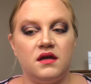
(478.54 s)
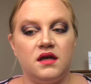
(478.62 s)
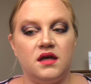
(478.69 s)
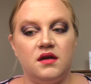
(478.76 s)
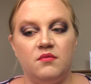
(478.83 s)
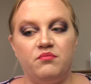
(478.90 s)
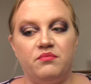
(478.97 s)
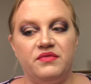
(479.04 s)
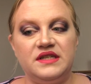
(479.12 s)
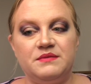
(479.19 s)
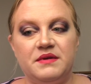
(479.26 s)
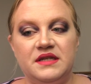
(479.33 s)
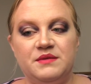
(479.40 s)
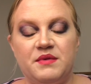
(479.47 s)
in
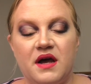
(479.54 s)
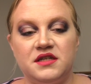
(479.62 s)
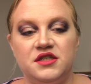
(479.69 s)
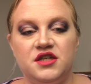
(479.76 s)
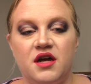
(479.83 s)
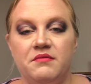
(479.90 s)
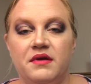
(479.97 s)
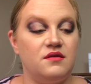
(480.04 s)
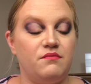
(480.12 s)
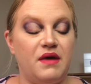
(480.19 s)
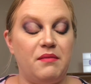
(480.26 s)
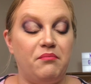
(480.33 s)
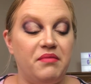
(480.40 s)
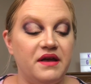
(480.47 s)
this one's BoxyCharm.
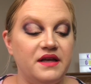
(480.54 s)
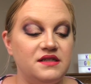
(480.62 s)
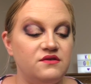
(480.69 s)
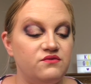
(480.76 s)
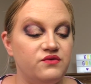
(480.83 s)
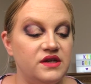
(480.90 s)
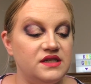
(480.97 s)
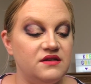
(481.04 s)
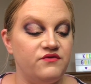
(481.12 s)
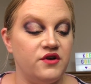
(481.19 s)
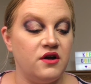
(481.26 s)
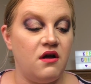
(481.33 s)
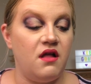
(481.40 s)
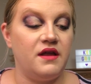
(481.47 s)
My biggest reason
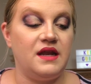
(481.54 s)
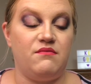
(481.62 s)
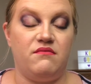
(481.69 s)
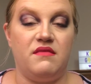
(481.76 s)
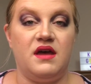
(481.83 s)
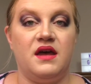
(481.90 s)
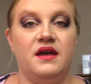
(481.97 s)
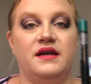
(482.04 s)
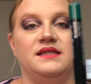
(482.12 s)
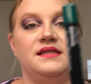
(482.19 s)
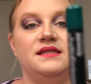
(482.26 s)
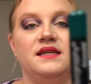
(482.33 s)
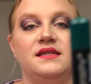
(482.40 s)
for calling it matte is it